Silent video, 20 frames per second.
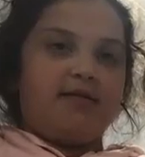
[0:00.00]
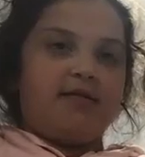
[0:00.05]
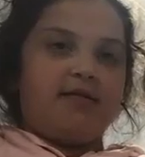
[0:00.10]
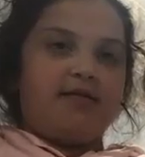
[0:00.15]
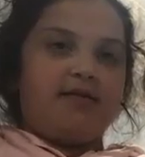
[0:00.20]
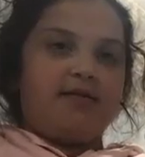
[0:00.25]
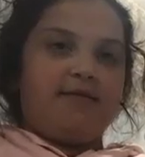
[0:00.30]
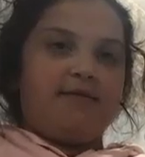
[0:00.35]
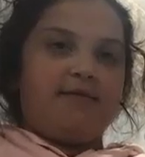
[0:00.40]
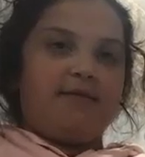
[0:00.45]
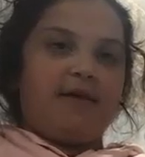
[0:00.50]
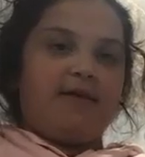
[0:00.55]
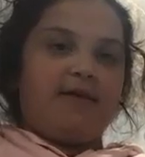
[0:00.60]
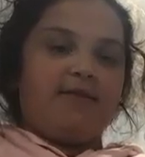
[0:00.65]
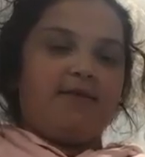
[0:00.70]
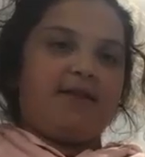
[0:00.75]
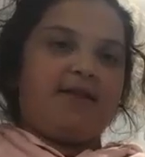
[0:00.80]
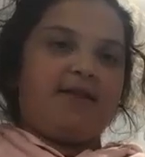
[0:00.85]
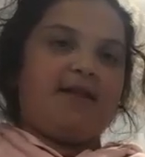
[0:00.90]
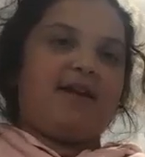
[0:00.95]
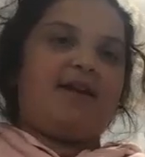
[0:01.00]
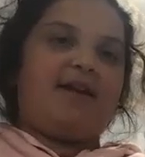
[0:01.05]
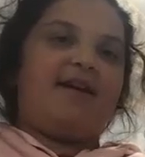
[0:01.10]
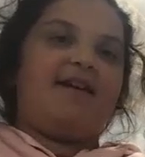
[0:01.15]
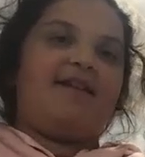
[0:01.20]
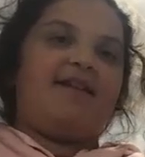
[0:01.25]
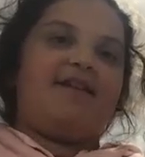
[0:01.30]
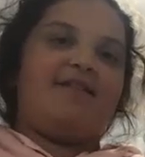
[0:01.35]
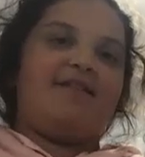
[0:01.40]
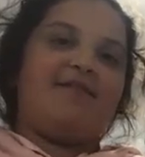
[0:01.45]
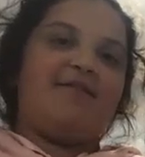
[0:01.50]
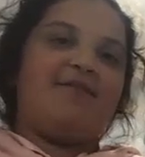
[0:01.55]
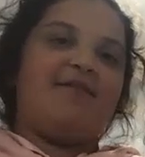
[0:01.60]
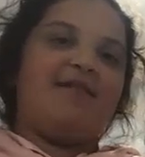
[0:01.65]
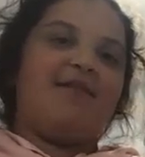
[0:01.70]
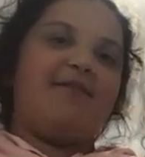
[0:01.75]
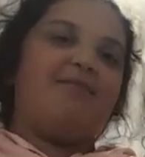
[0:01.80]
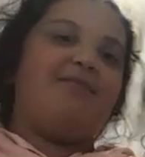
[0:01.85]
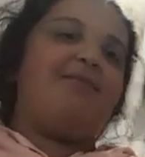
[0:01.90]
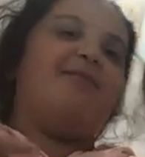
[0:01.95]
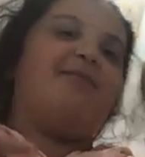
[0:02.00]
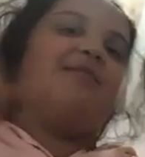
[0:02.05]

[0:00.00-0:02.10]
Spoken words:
The Father's Day ice cream.